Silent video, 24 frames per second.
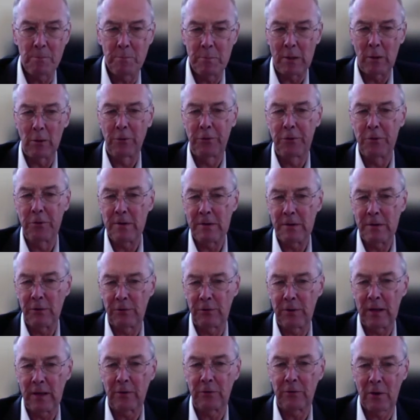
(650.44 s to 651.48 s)
Bill
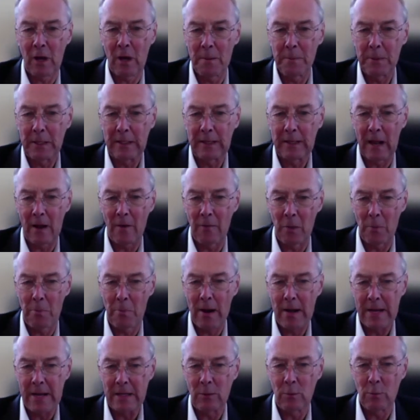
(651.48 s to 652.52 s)
36 coming down the
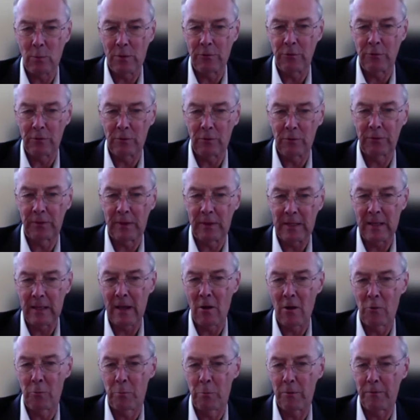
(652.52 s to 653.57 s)
pike, which is the
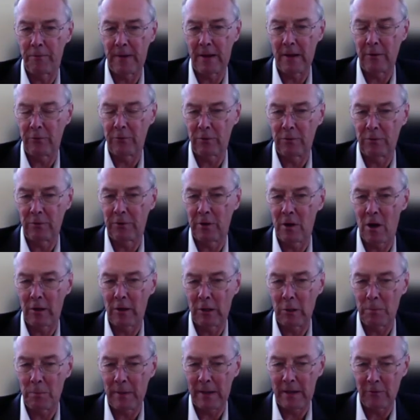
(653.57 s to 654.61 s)
Health Professions and
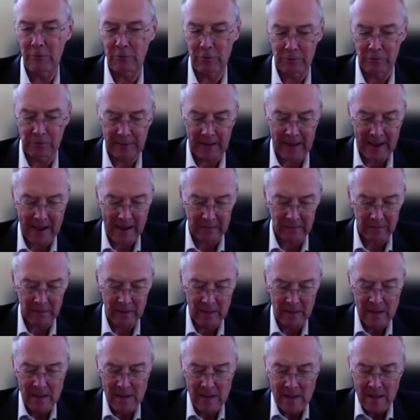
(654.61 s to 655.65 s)
Occupations Act.
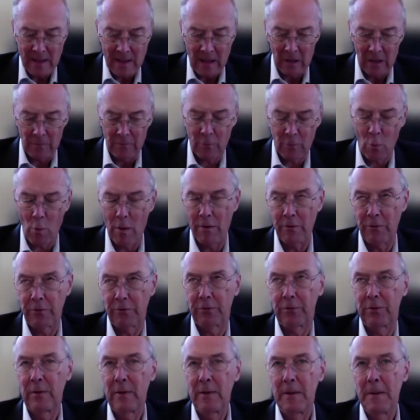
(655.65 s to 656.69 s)
And of
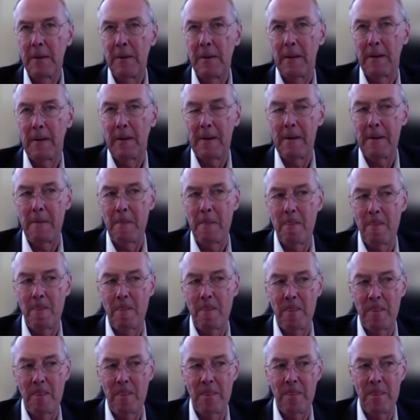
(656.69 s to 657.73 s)
course,
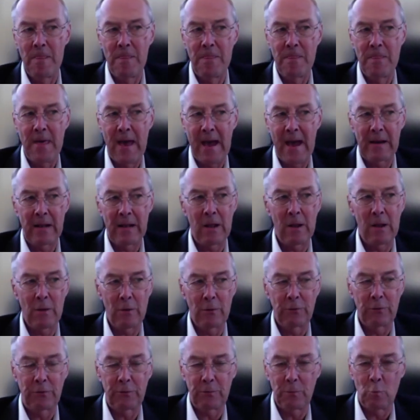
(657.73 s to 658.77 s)
that
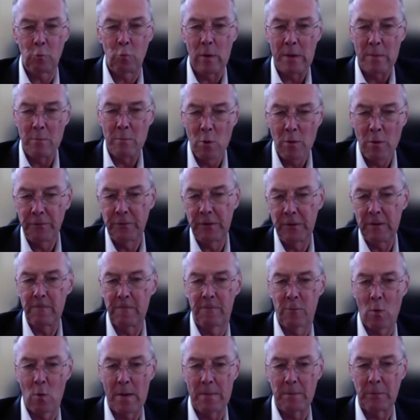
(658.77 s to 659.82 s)
has removed
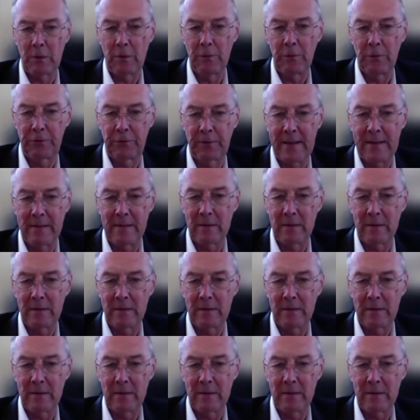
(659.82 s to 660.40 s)
informed consent,